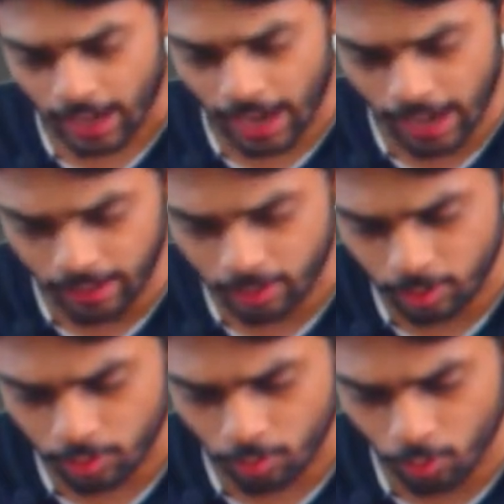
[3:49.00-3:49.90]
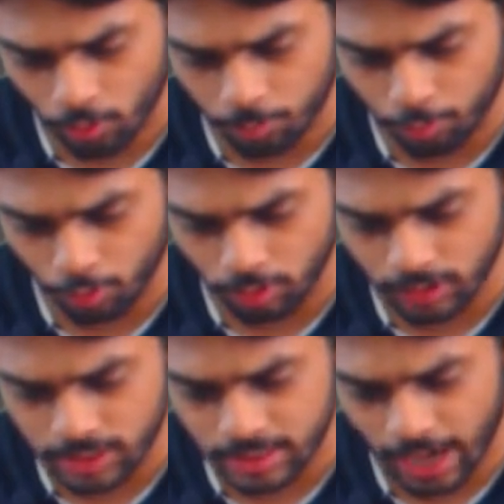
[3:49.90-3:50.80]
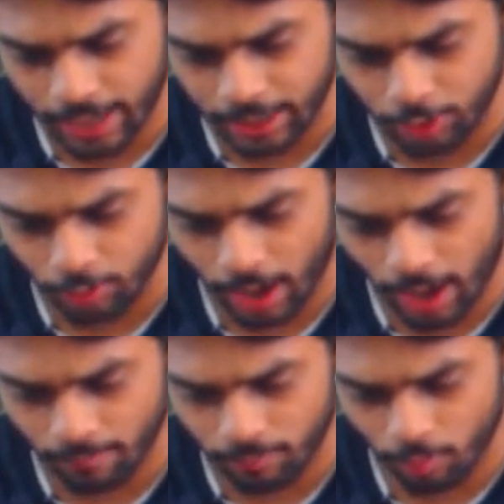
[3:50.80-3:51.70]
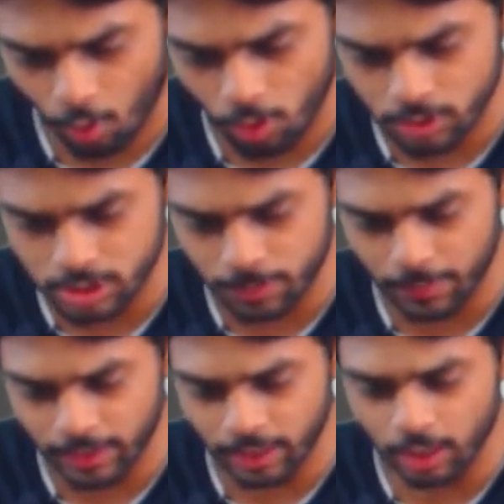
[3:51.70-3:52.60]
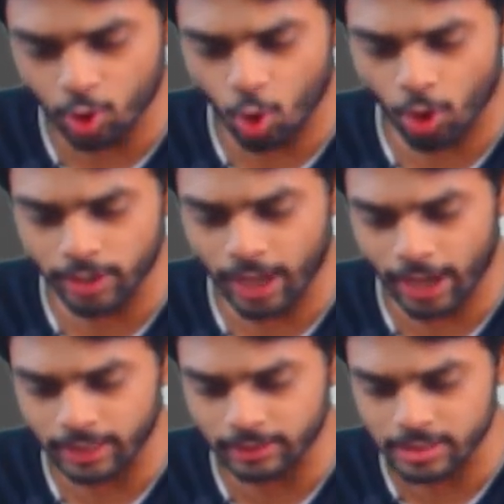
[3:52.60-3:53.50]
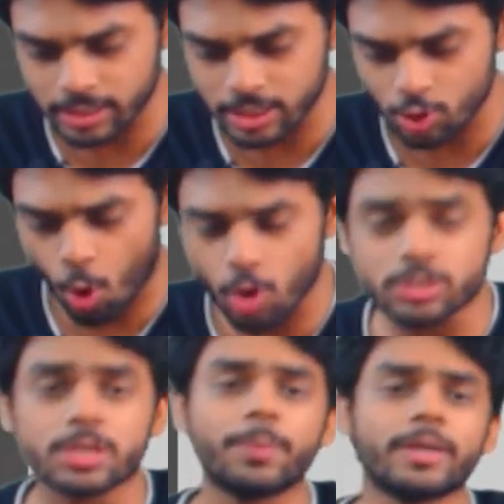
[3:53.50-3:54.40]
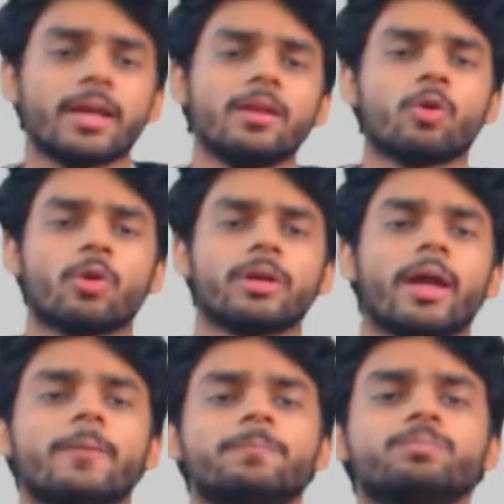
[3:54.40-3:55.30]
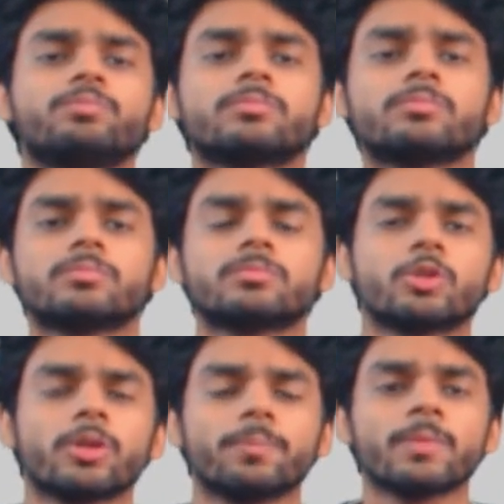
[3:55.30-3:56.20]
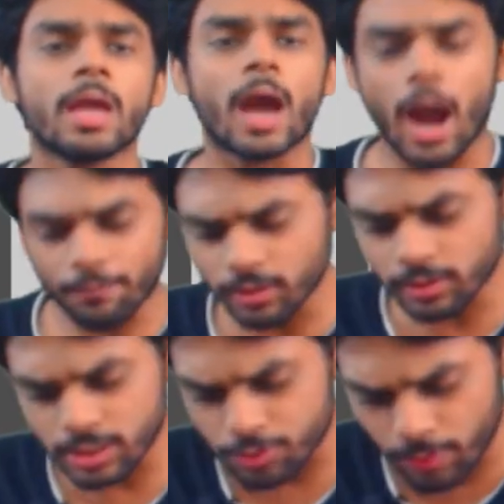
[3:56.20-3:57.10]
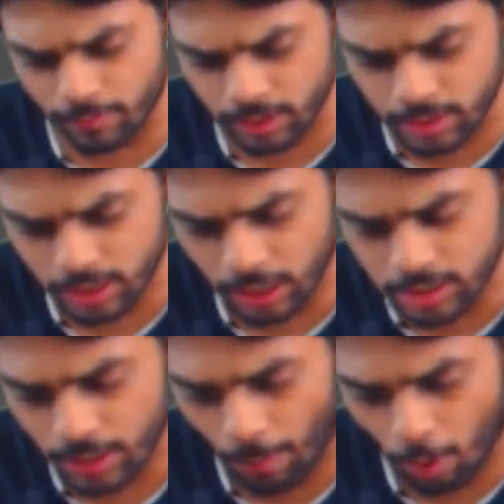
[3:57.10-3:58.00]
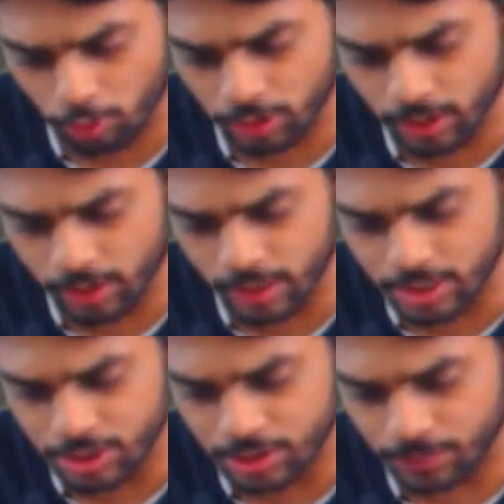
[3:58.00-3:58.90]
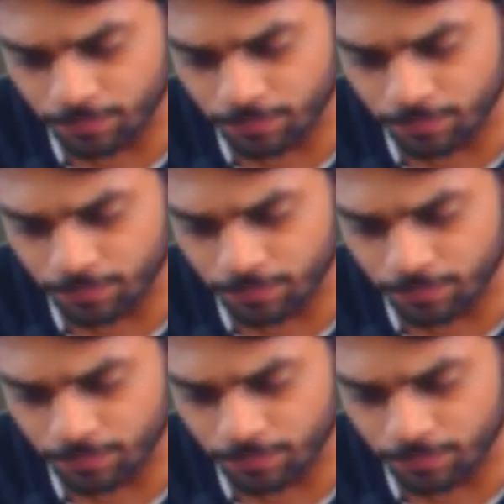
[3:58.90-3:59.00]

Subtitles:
And on both the side you have occipital condyle. This is occipital condyle. Okay, after this we will discuss about the crest.